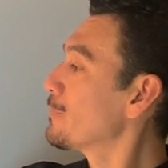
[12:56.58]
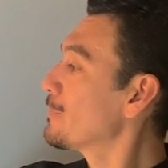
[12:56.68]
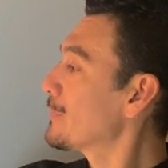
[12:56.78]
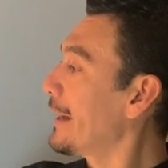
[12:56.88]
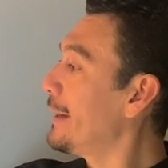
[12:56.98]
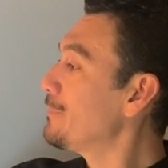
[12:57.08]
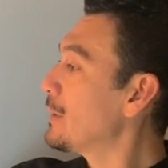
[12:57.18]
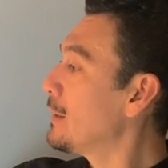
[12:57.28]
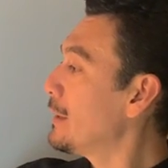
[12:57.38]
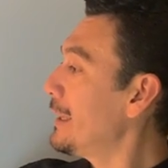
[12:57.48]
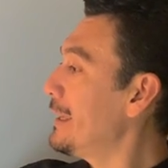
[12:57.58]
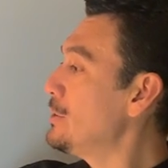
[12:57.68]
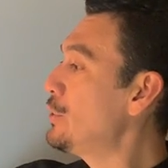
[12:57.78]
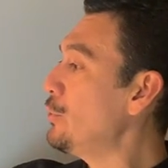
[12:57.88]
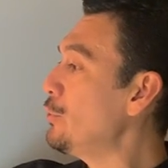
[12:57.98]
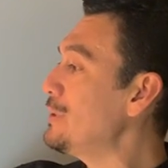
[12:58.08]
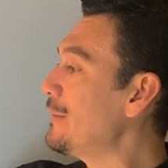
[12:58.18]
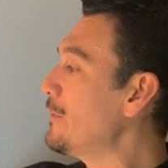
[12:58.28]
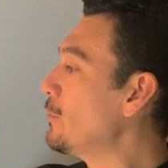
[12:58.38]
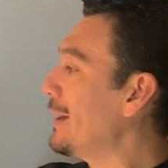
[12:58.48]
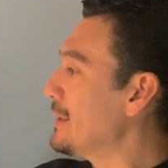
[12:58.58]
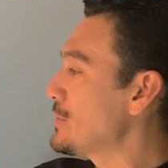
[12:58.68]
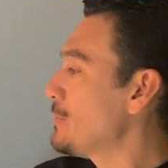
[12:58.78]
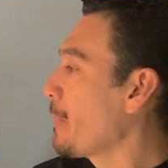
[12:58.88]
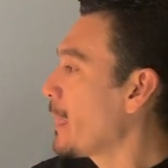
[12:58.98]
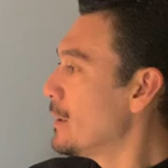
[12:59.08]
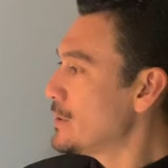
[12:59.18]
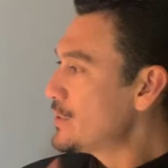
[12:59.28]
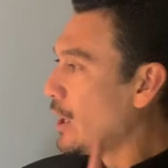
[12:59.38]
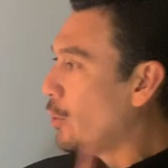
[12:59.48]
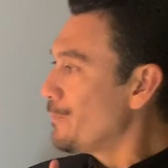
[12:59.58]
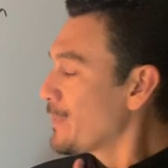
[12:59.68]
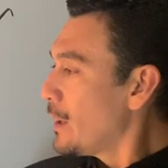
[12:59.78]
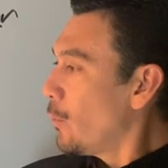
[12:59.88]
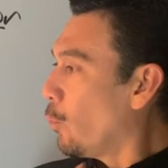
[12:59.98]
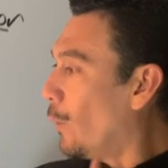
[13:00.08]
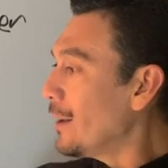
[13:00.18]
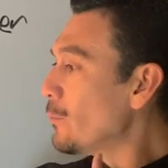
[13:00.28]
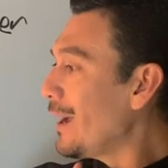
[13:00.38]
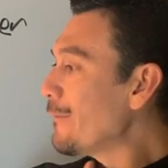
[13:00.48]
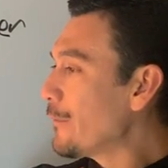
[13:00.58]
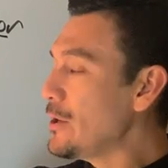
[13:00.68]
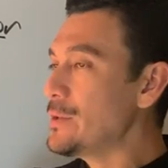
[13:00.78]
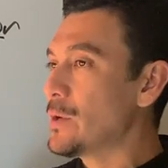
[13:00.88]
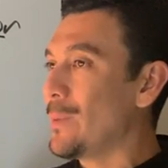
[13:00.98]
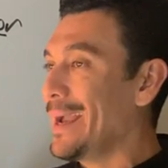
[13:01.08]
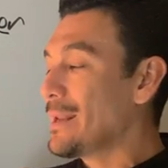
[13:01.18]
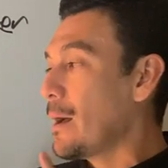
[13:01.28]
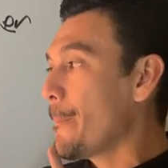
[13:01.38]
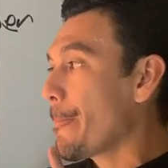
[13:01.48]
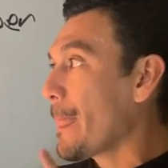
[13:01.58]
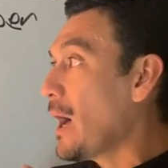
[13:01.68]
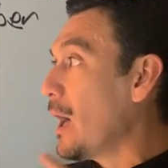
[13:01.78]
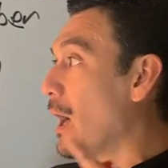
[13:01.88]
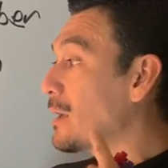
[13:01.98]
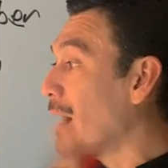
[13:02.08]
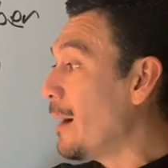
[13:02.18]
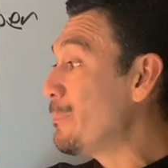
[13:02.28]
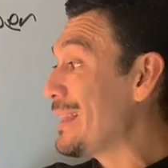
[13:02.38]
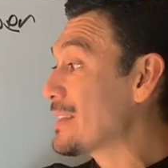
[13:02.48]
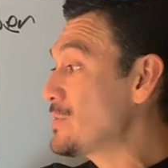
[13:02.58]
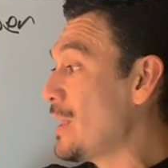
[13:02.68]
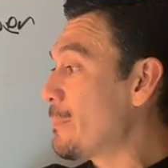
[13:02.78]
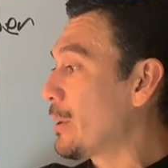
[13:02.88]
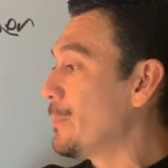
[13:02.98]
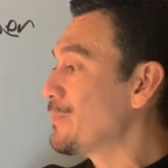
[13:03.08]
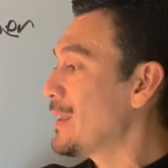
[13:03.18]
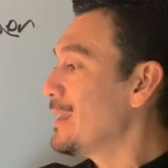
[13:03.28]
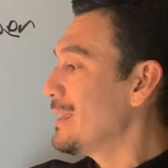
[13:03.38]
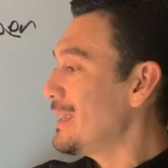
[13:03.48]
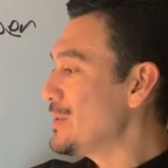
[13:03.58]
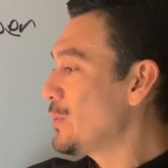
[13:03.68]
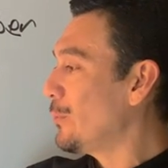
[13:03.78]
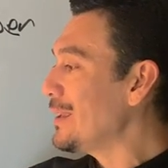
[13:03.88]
Okay? In two different ways. So one way for you to write a complex number is what we